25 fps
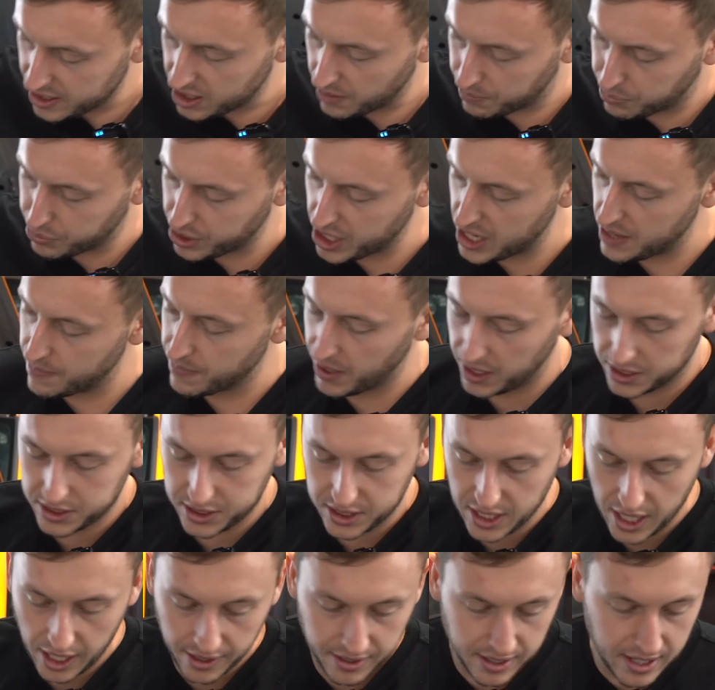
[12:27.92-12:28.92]
you're pretty much
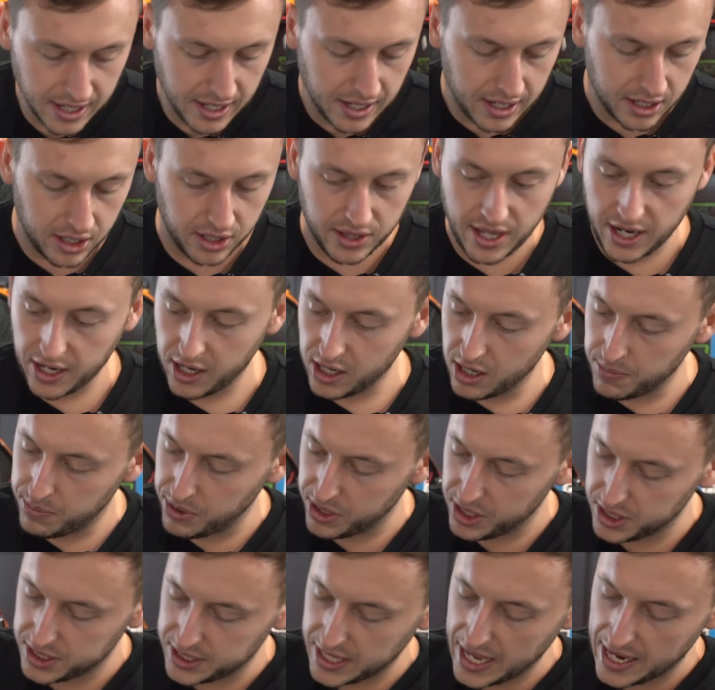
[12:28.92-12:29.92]
done. You're then going to
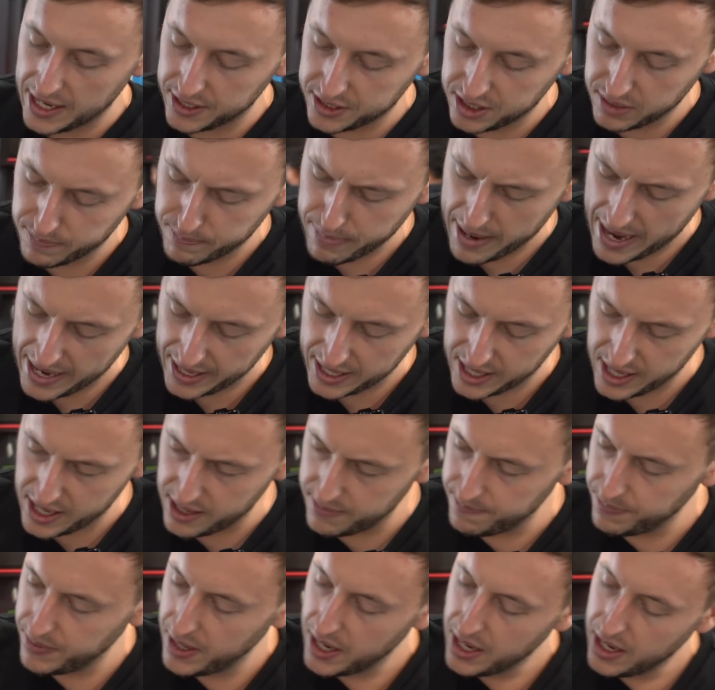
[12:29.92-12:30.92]
put the skeleton back
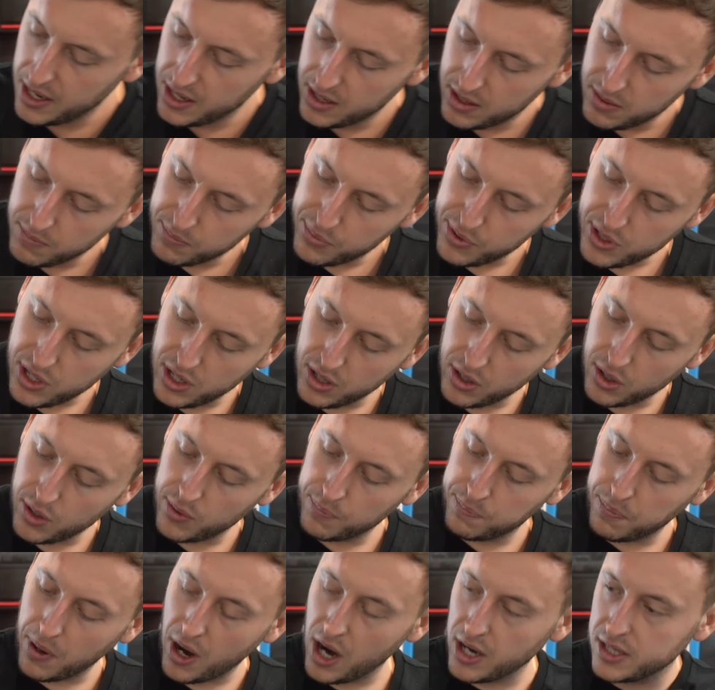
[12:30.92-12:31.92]
in, put your
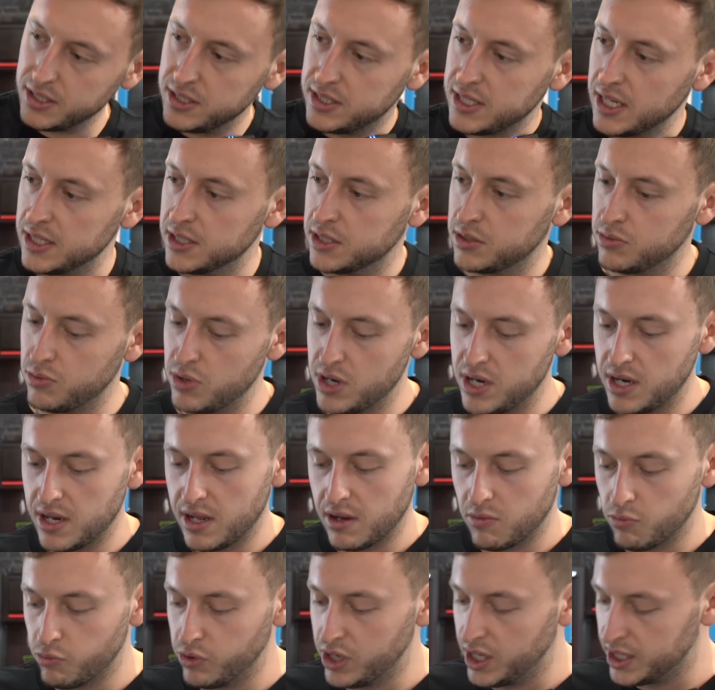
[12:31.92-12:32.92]
parking sensor in,
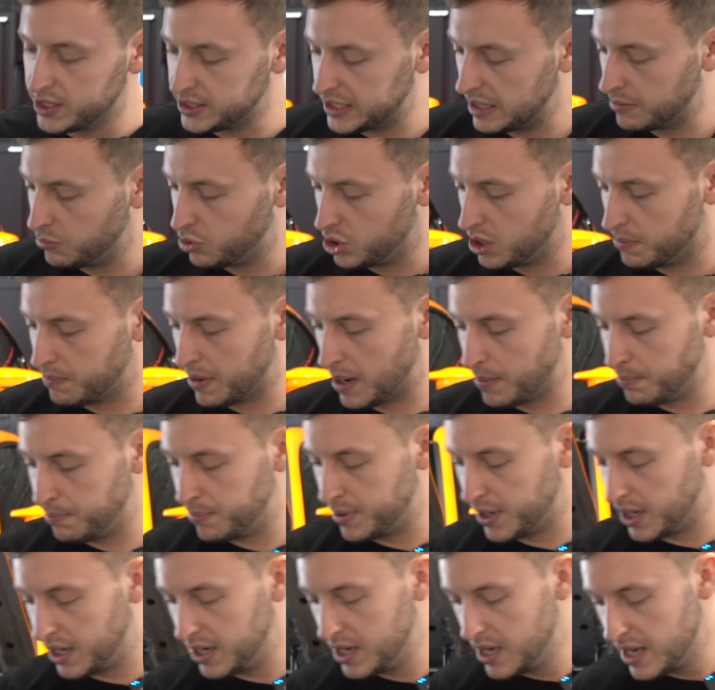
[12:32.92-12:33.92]
and reassemble the
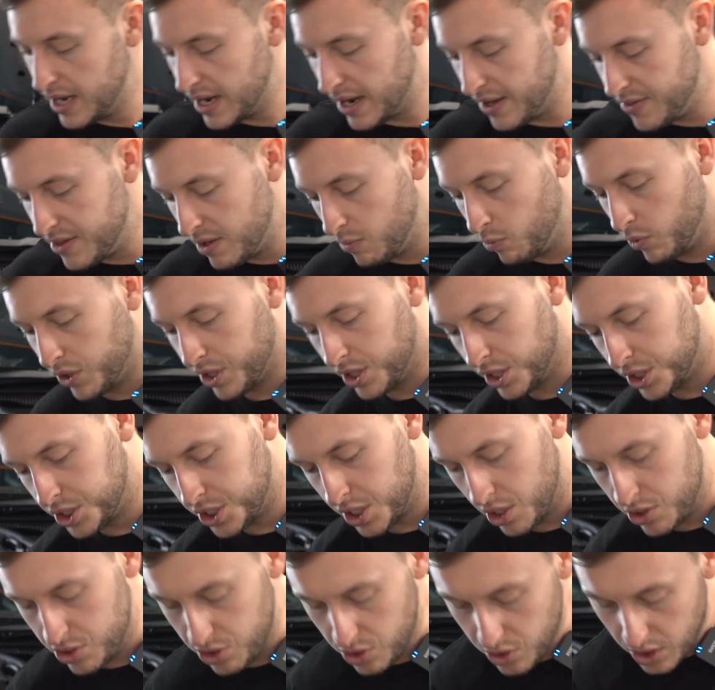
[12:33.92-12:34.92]
bumper. And then we're going to
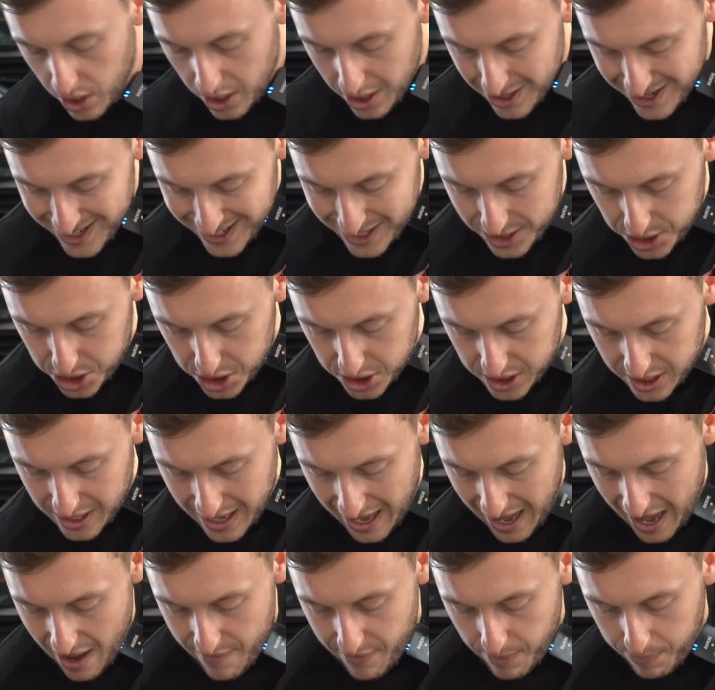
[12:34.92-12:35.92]
show you. You can just
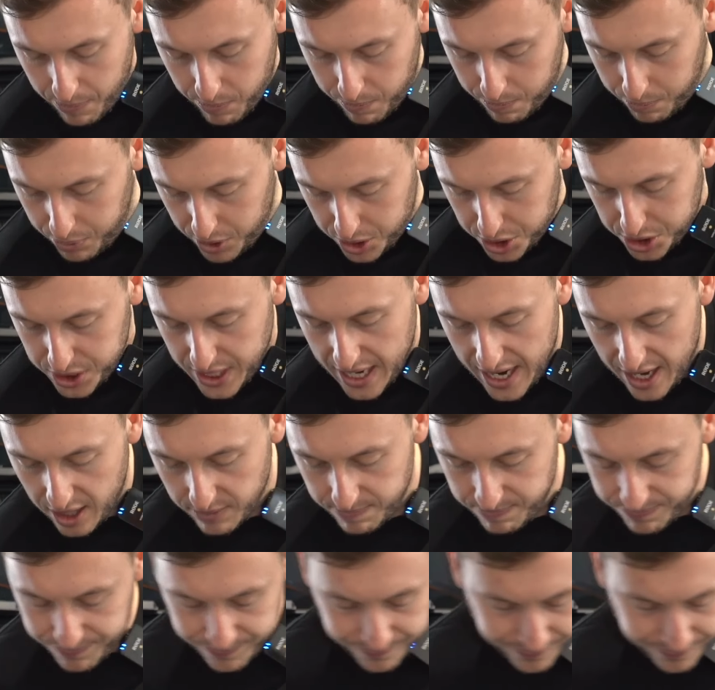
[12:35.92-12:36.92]
have a push down,